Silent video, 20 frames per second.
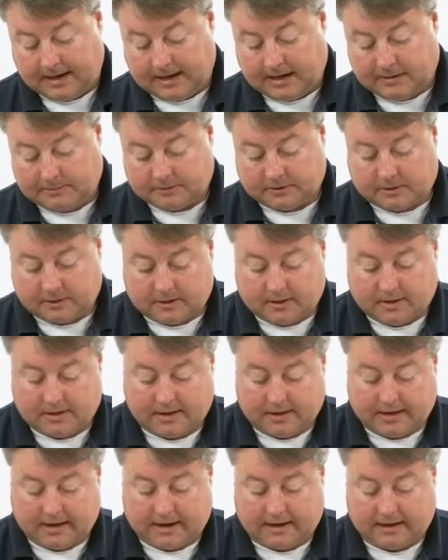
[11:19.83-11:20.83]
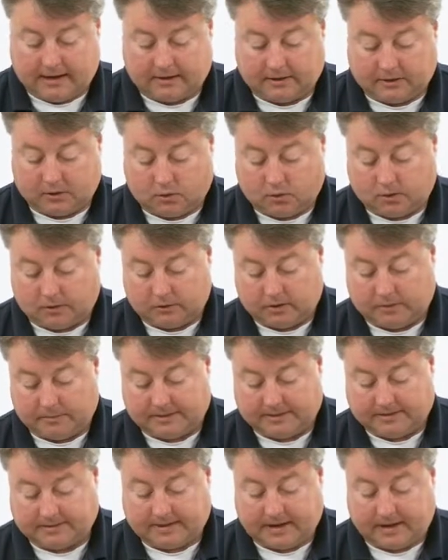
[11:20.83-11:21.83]
enabler and in the cord grip
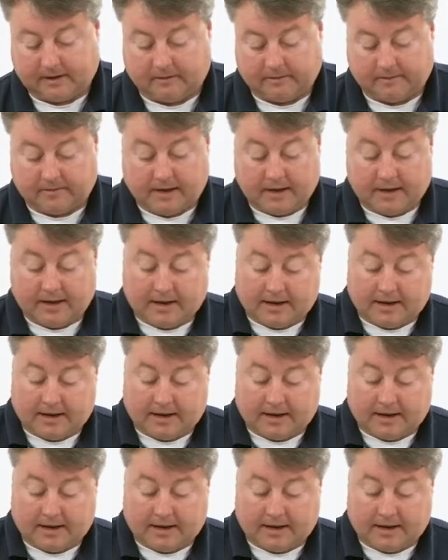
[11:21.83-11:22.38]
itself,